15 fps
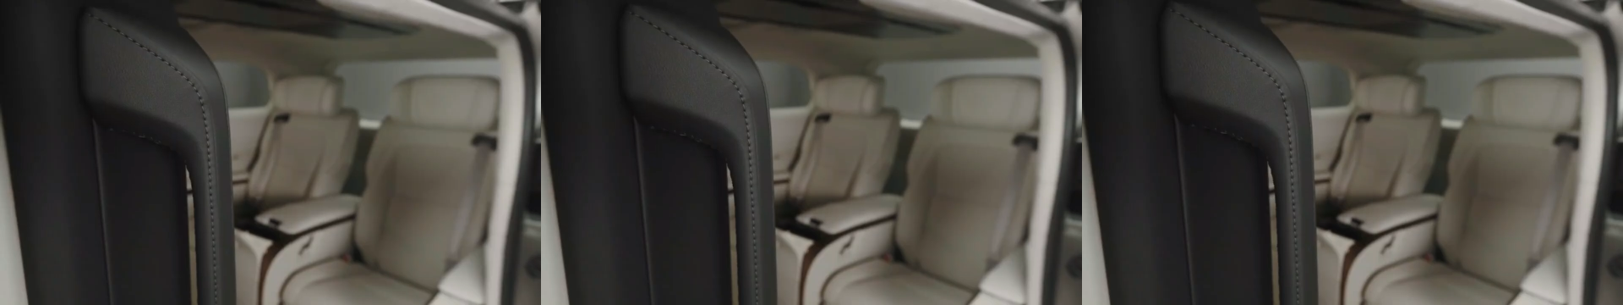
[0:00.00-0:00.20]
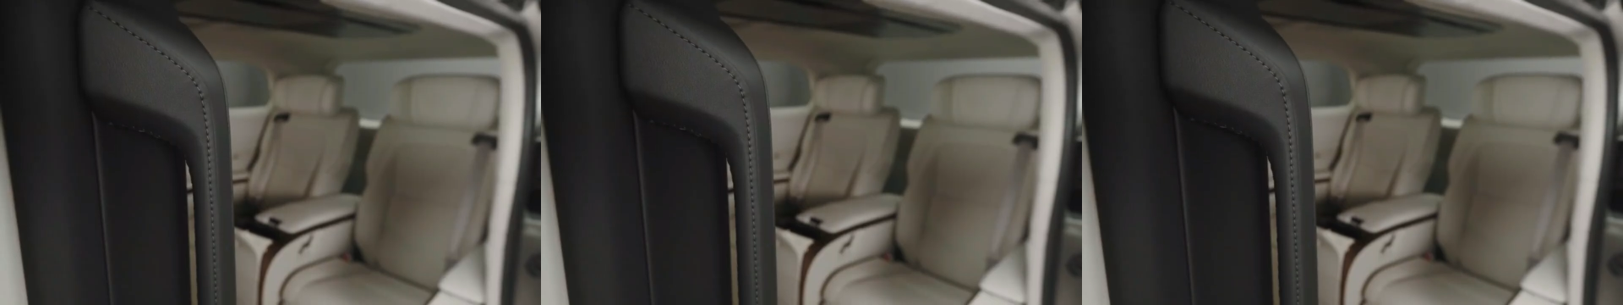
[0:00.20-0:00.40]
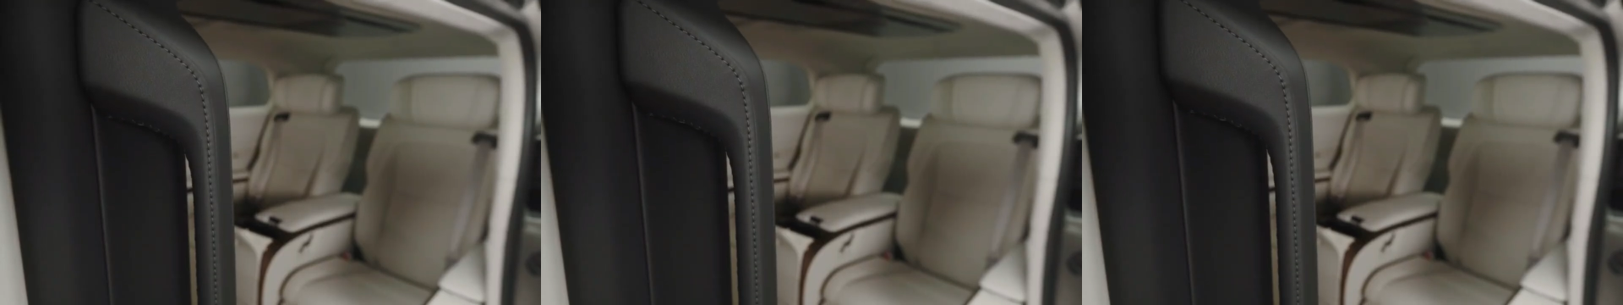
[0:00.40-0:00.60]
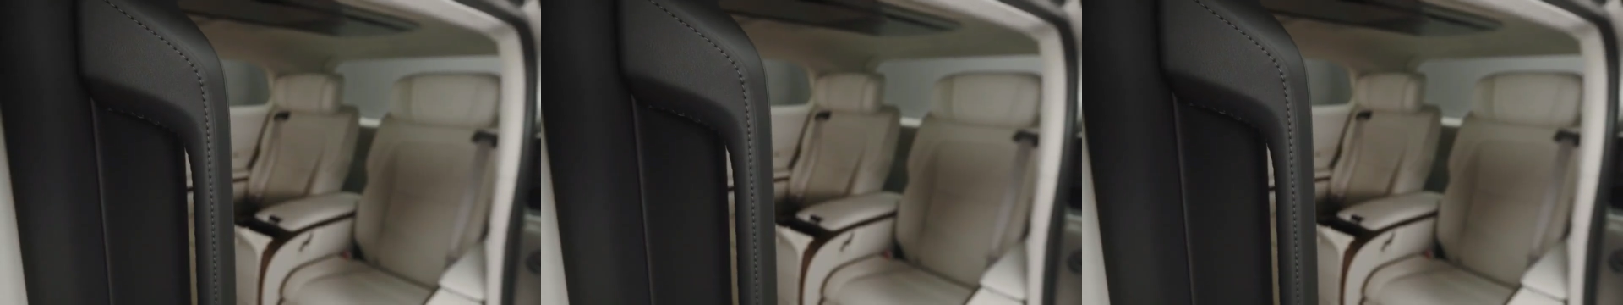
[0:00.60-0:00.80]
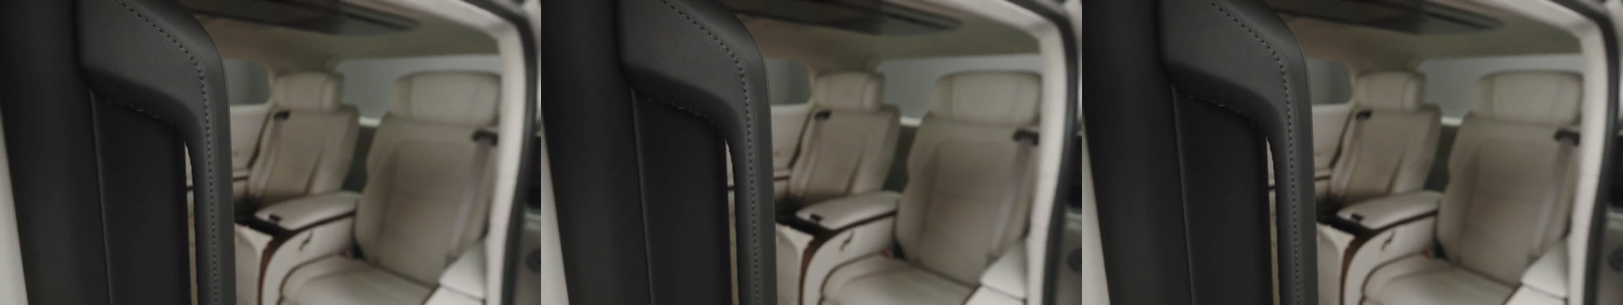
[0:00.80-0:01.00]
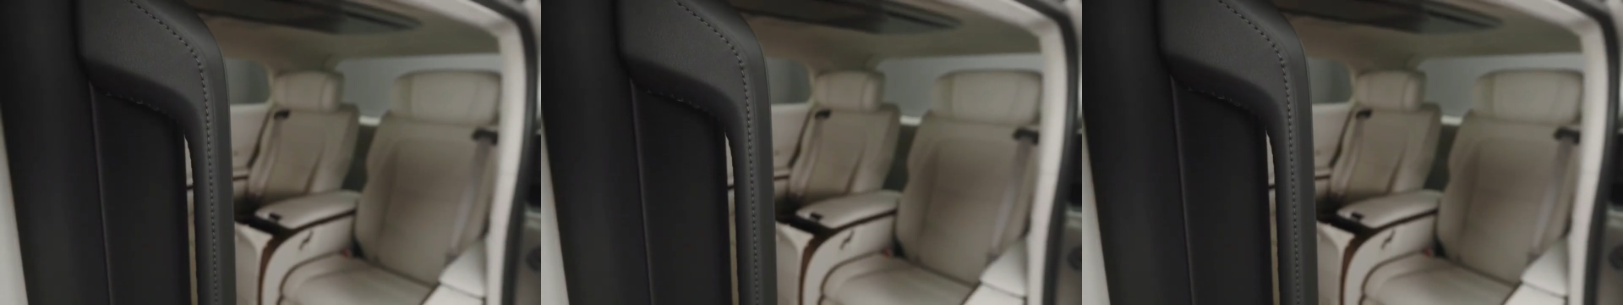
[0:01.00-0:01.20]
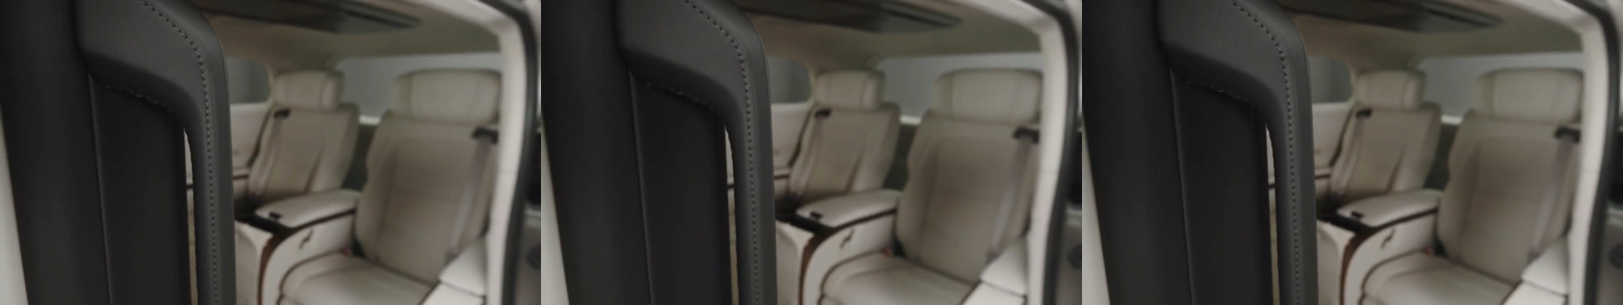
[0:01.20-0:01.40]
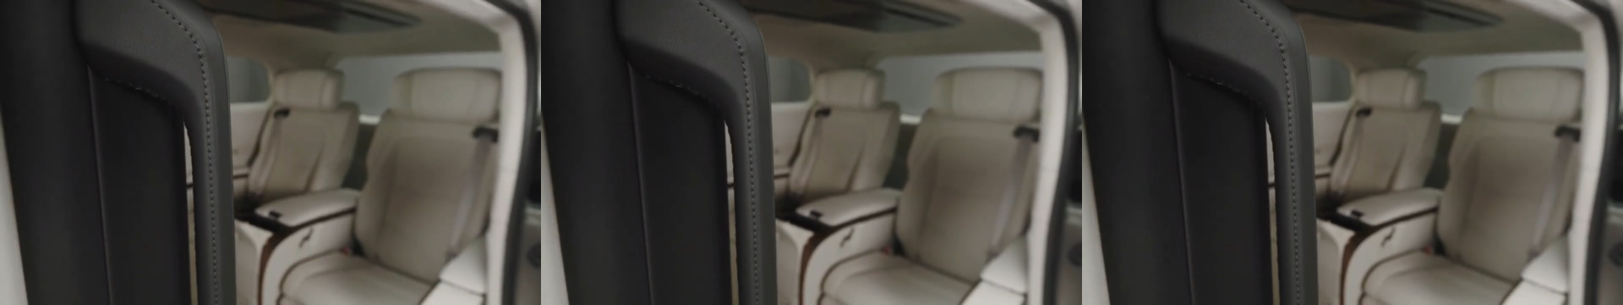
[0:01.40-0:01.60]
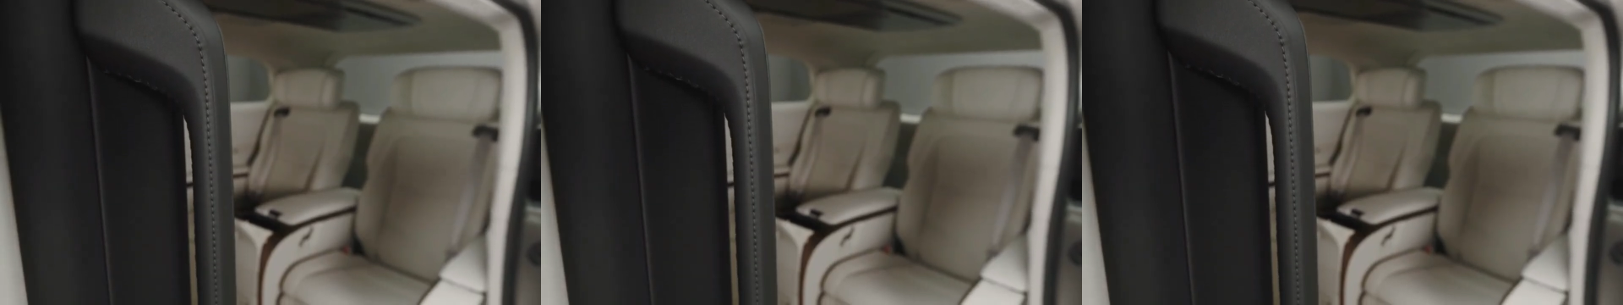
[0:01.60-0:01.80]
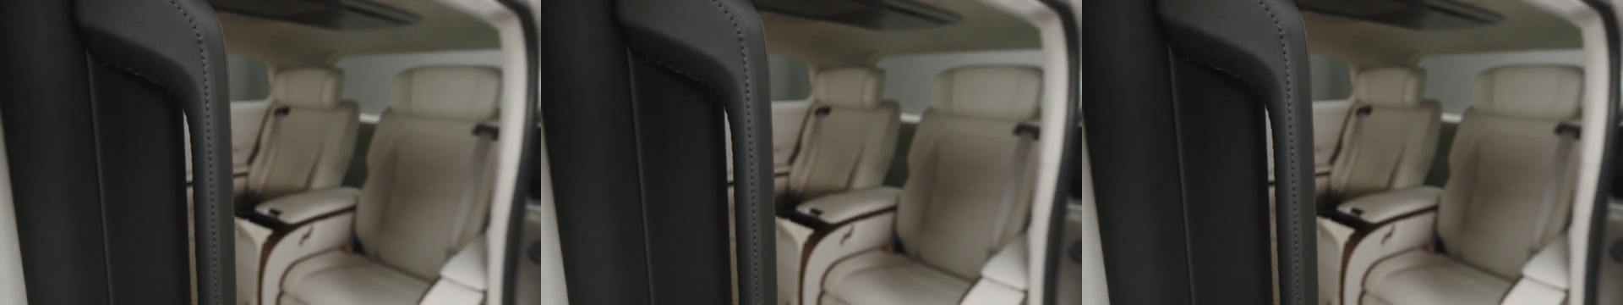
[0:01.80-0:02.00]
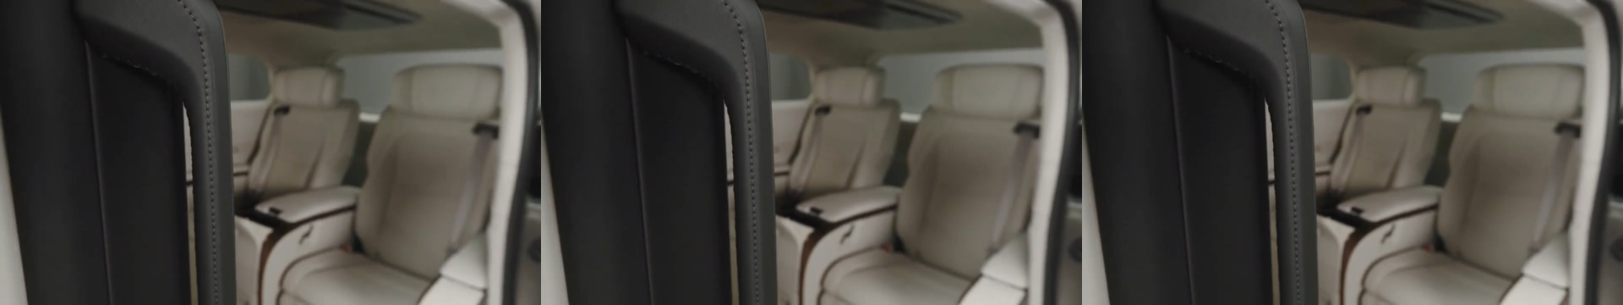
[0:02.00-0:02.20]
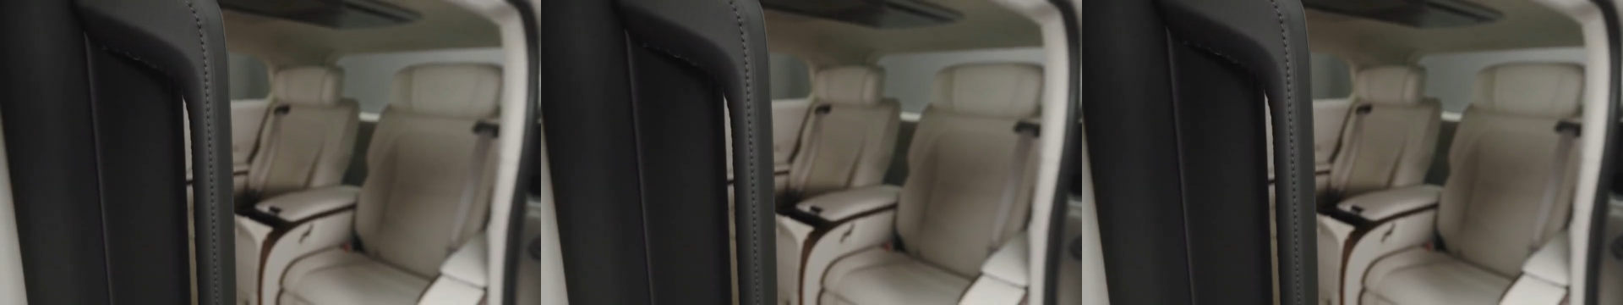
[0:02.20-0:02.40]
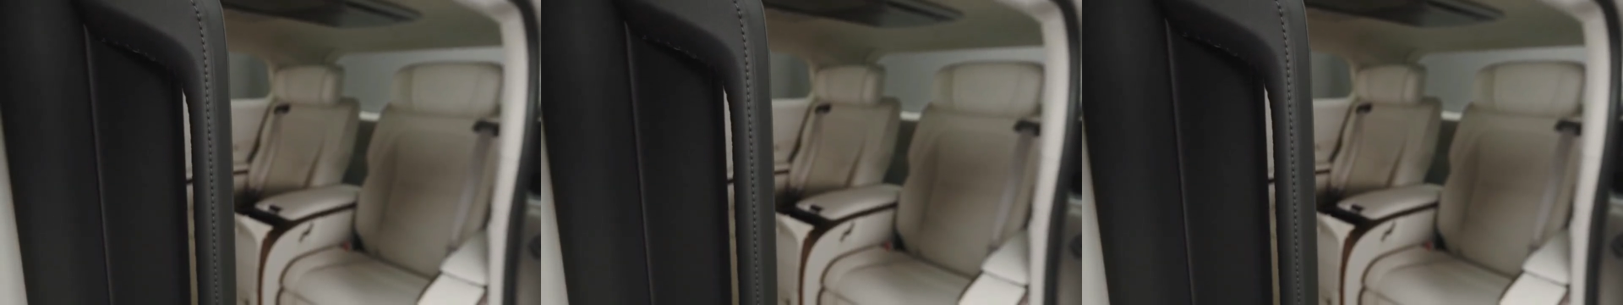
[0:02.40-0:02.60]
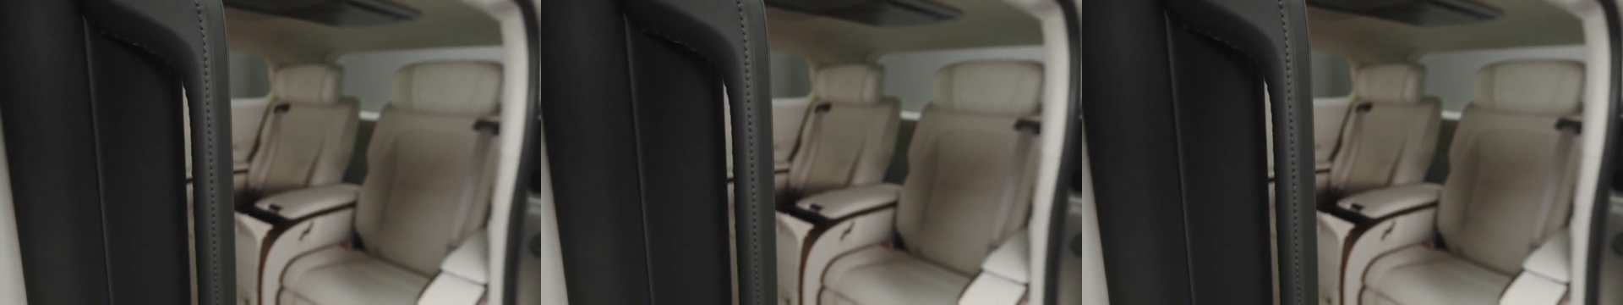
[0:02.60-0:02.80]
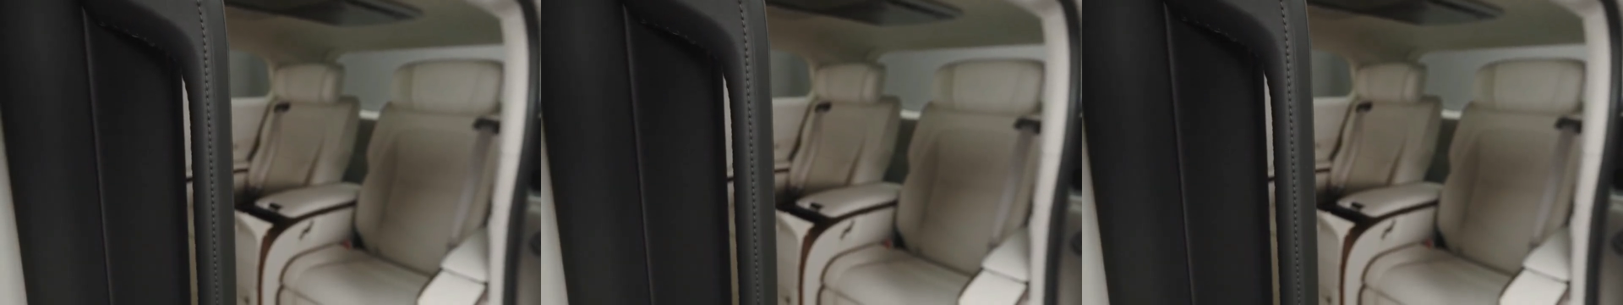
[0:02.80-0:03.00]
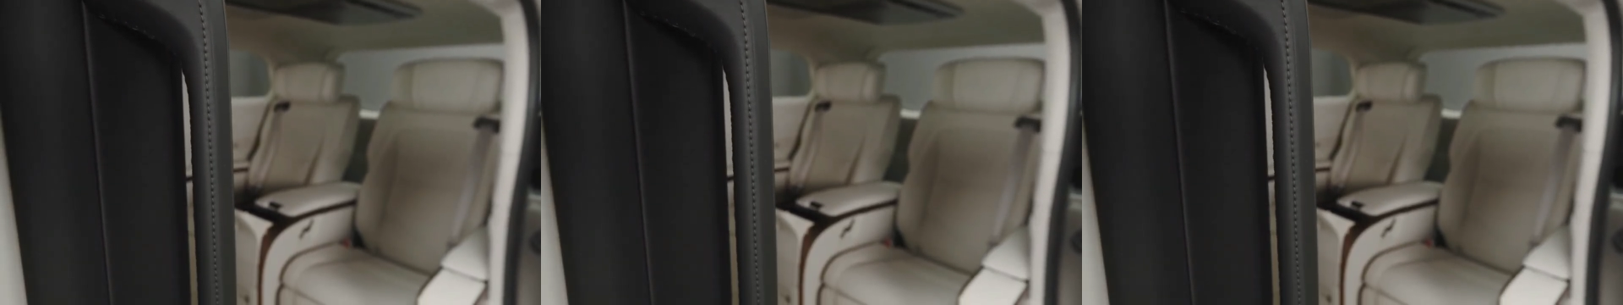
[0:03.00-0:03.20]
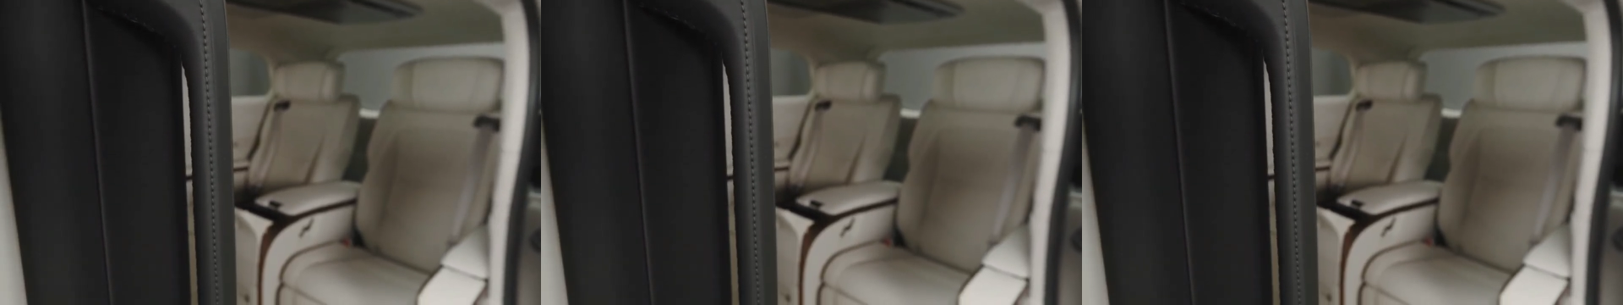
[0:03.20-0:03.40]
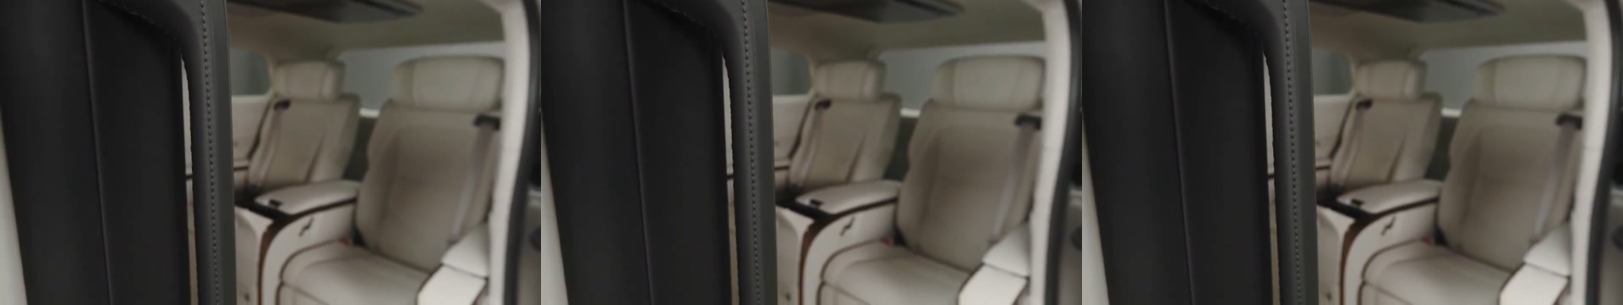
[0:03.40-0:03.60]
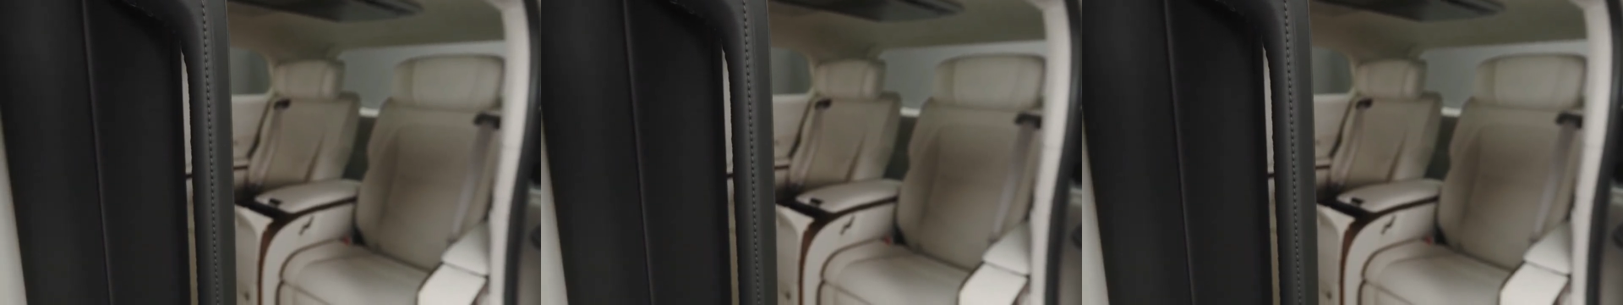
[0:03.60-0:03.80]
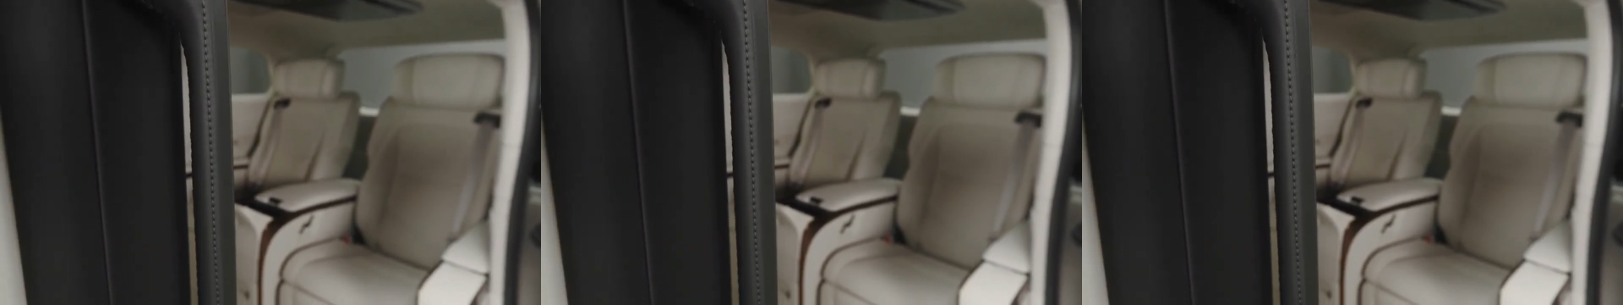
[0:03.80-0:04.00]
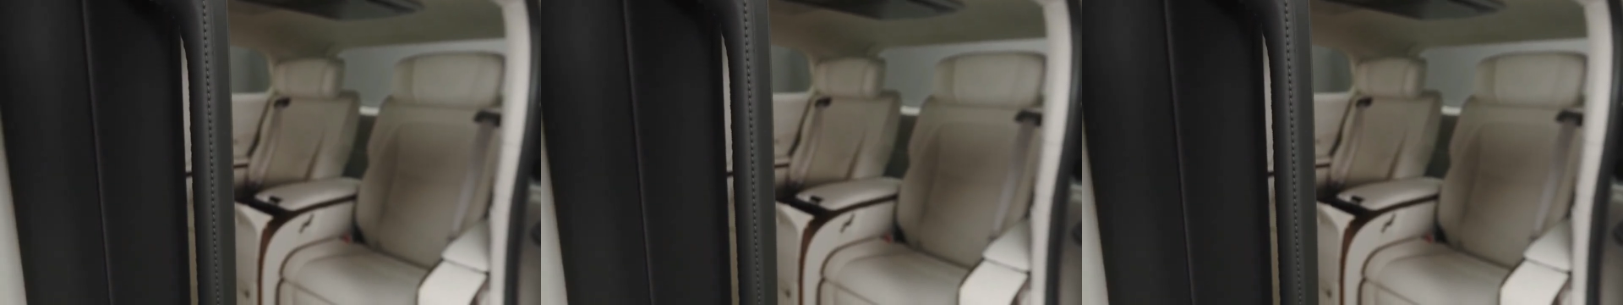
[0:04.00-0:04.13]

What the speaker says: No face is visible, so there are no lips to read.